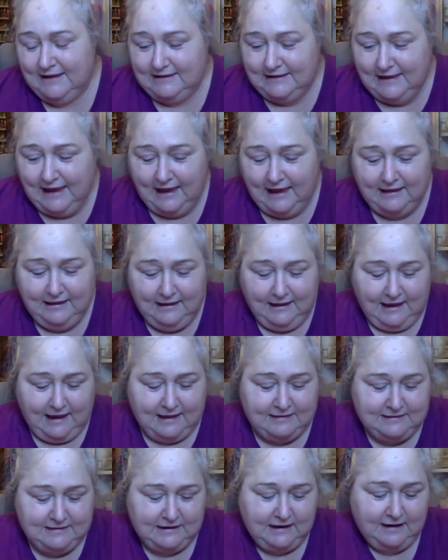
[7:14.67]
yeah,
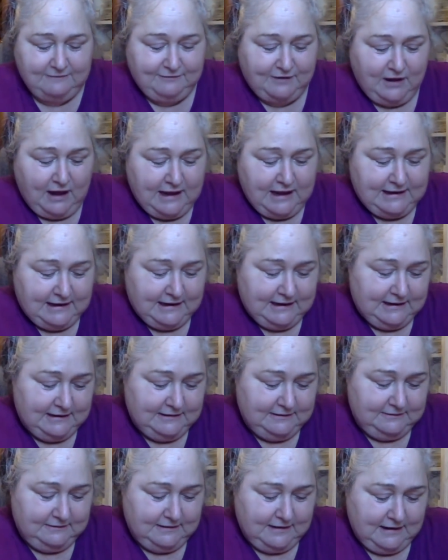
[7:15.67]
and then I've got
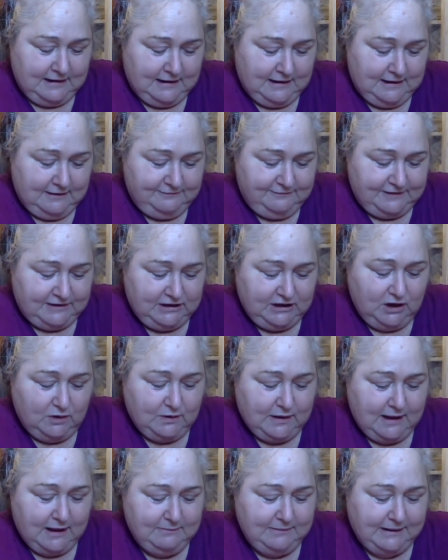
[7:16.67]
a
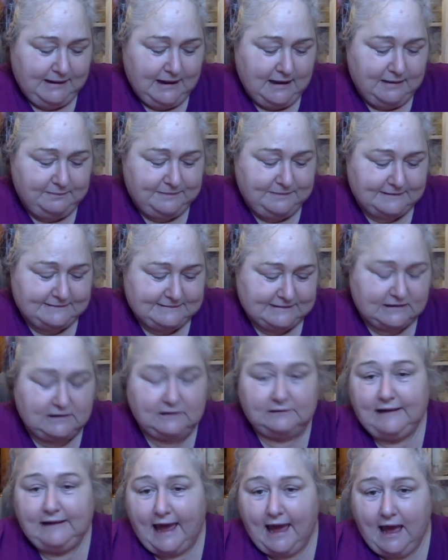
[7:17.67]
video coming up that's a
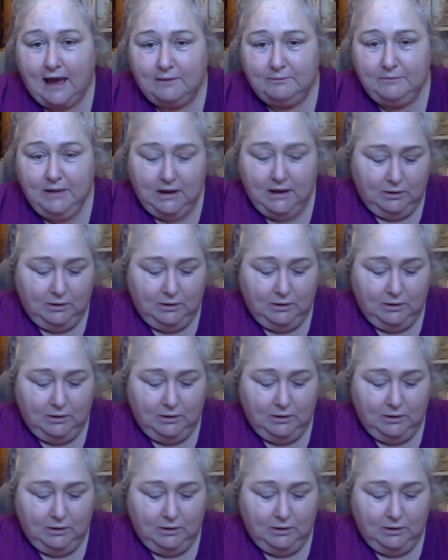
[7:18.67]
collab